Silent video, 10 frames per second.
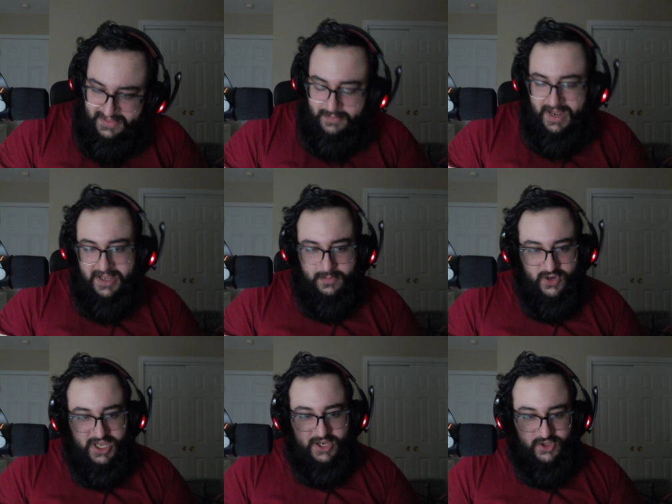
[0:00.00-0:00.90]
and then my
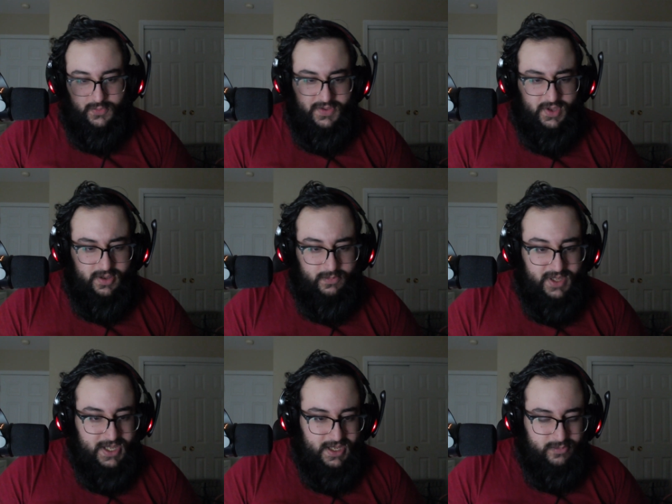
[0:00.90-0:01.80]
communication with him
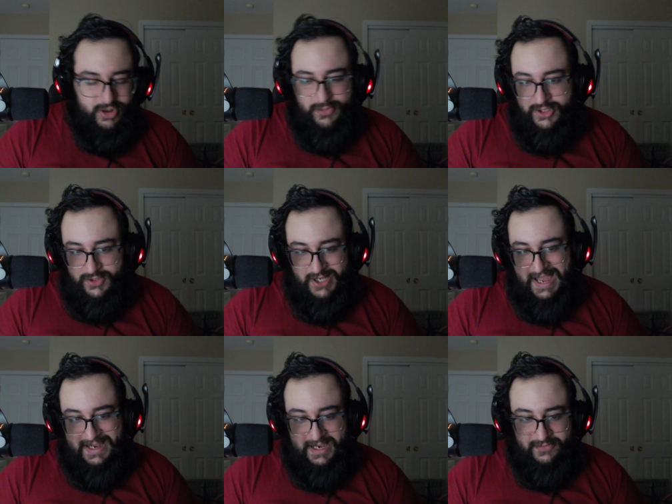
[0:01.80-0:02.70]
pretty much
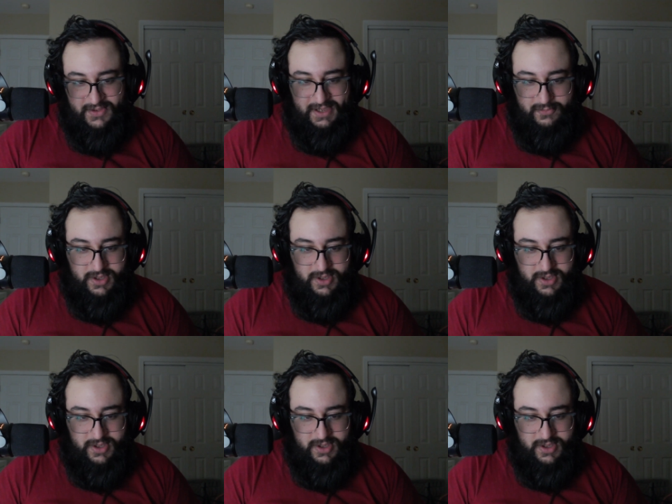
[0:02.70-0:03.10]
died after that.